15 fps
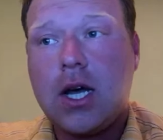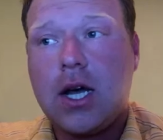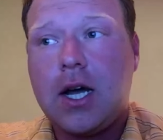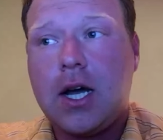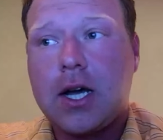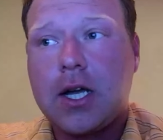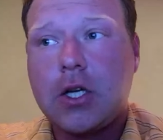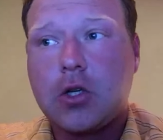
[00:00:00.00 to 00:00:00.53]

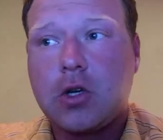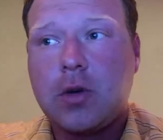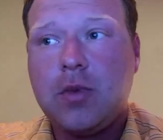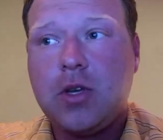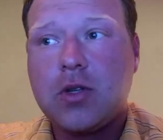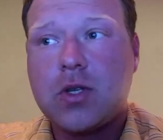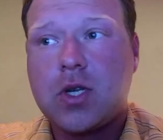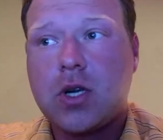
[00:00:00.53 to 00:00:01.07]
contribute.
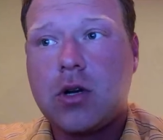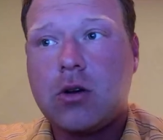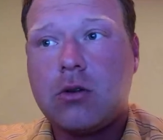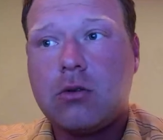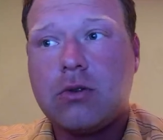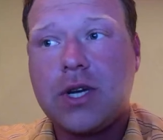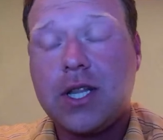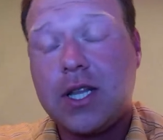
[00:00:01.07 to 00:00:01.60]
So,
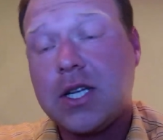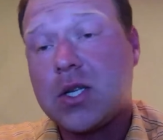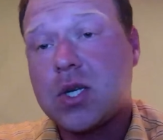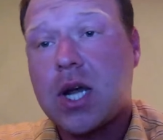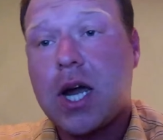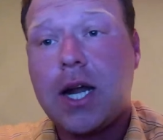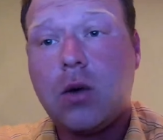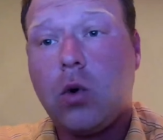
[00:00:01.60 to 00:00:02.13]
and then
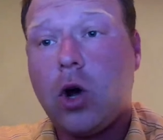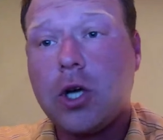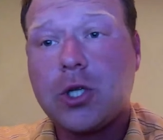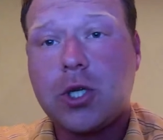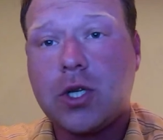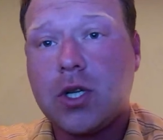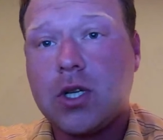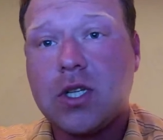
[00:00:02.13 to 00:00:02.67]
Scotty
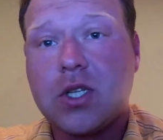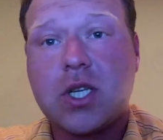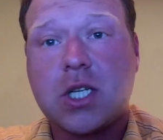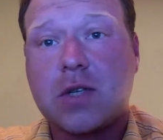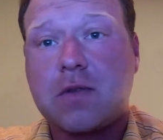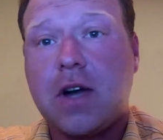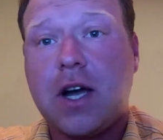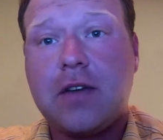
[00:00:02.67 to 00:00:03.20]
Washington, a
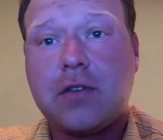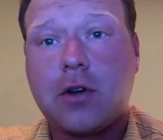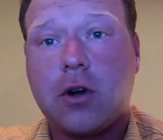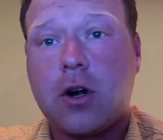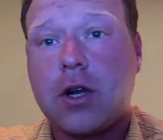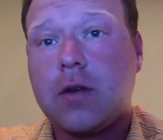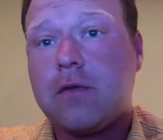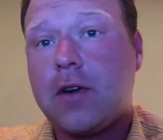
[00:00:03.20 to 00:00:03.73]
6'5"
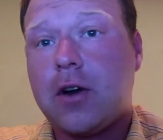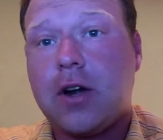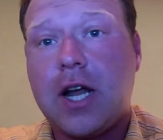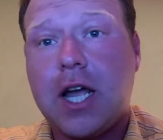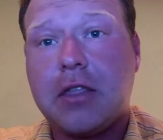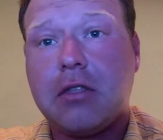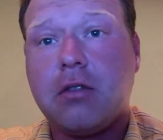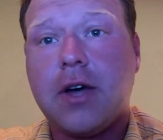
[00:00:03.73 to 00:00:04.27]
target, very
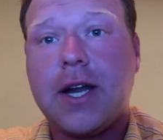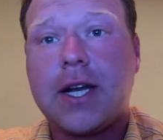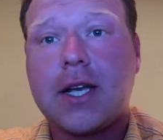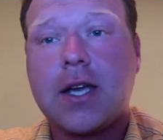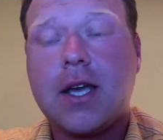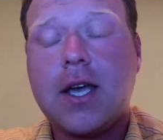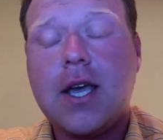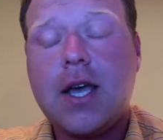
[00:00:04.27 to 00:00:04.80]
athletic,
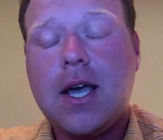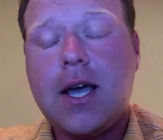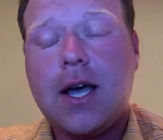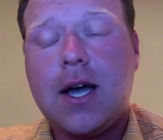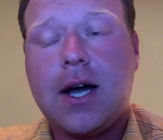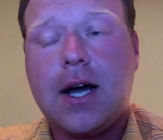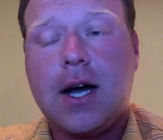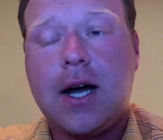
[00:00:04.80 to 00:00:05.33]

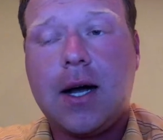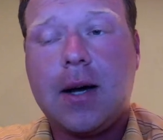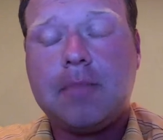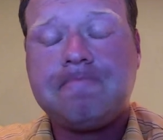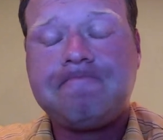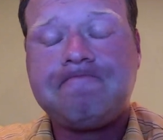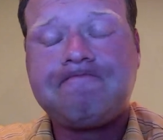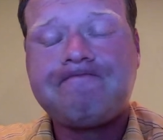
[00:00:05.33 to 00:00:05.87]

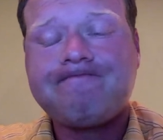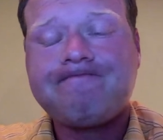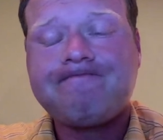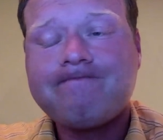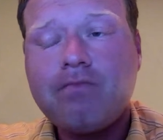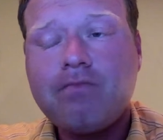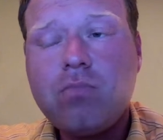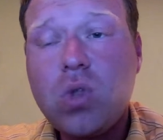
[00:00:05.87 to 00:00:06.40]
can
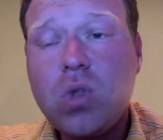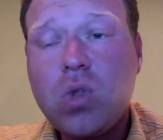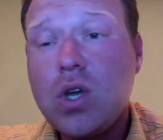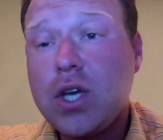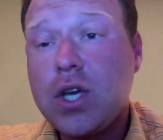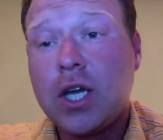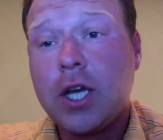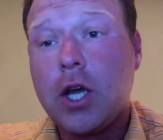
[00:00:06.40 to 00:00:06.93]

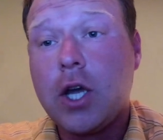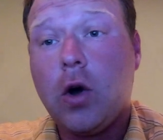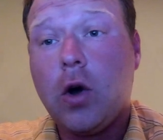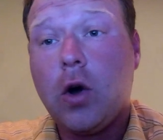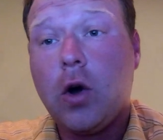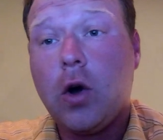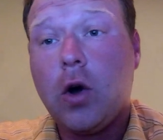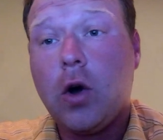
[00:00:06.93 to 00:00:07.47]
go up
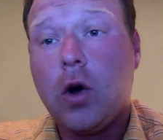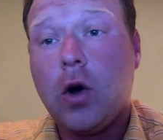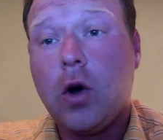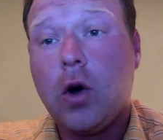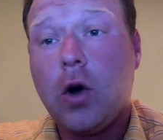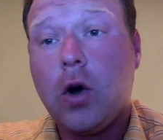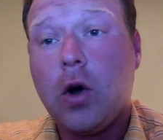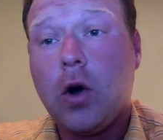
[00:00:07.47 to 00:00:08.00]
and get the
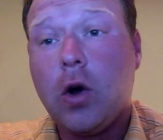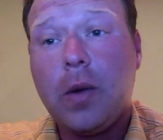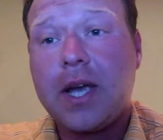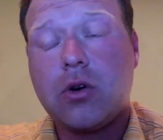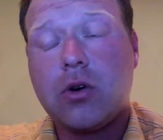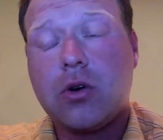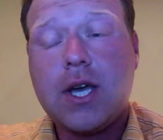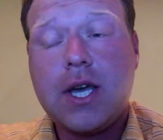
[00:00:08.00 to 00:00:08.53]
ball.
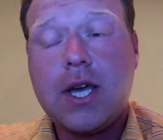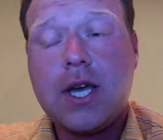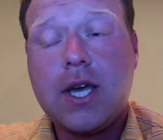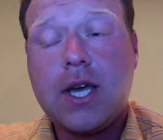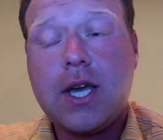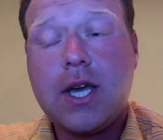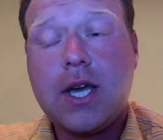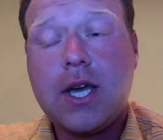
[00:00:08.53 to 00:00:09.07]
So
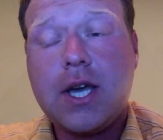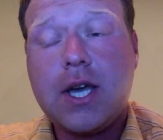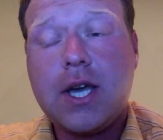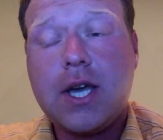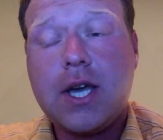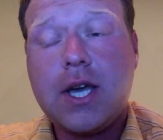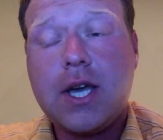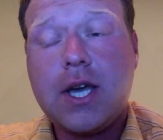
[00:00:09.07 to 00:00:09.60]

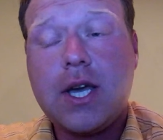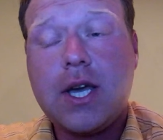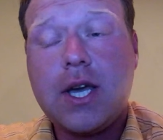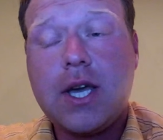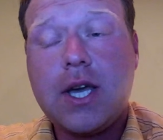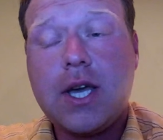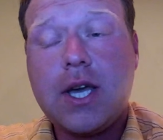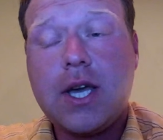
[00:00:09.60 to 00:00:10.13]
he's an
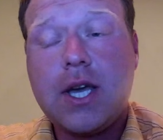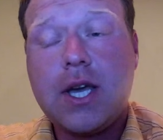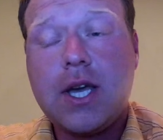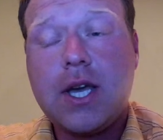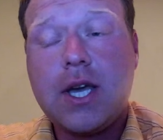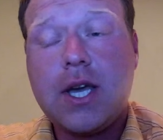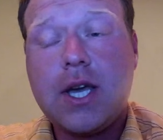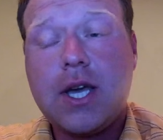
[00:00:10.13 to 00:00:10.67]
interesting piece.
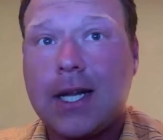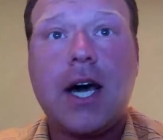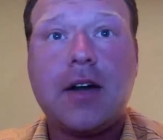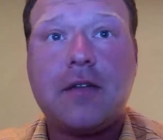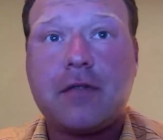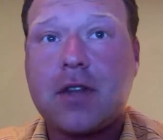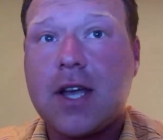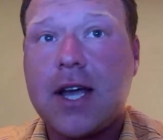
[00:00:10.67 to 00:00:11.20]
So a
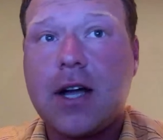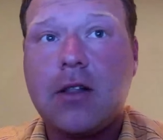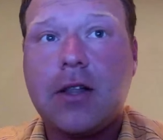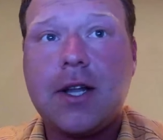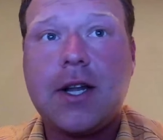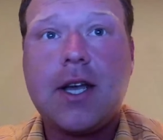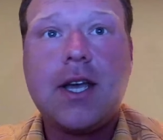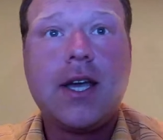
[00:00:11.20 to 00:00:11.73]
lot of
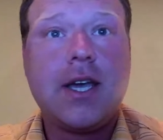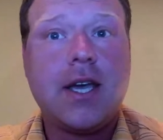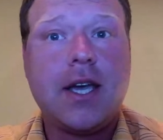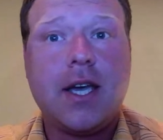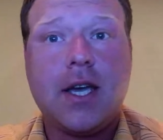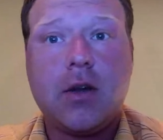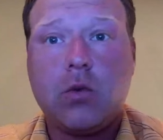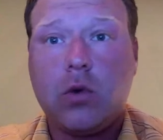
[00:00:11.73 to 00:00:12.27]
talent,
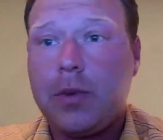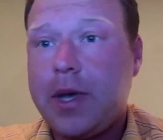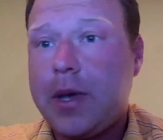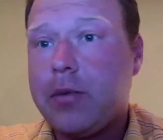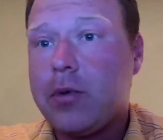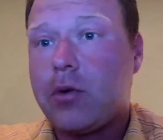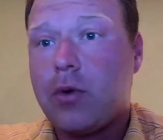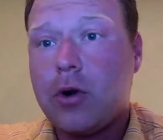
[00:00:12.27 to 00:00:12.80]
and we'll be able to
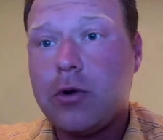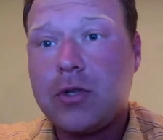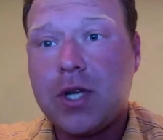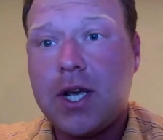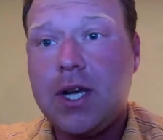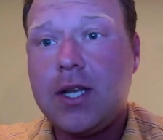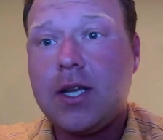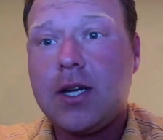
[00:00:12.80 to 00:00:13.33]
rotate in a
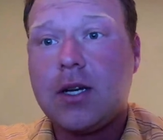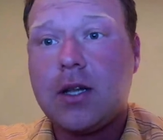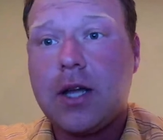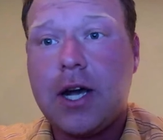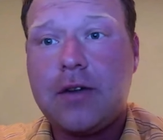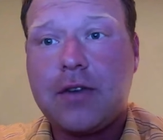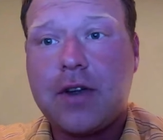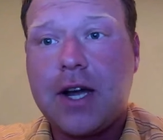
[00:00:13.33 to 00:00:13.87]
lot of
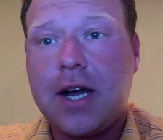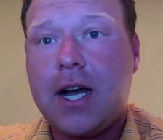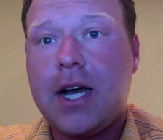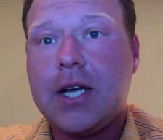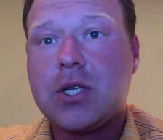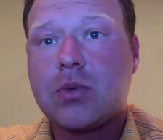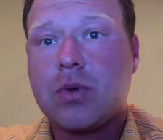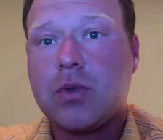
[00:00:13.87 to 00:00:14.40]
guys with
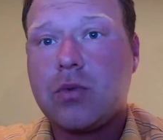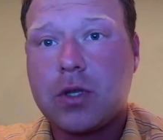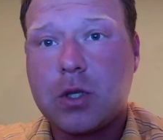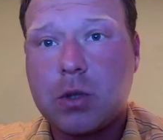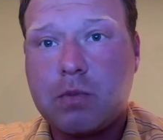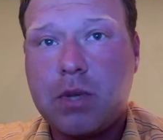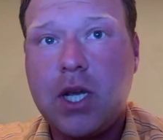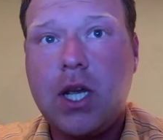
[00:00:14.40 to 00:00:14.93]

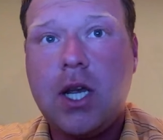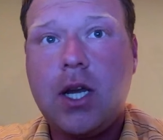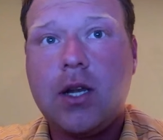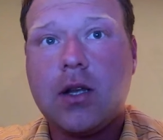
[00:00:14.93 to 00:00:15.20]
speed and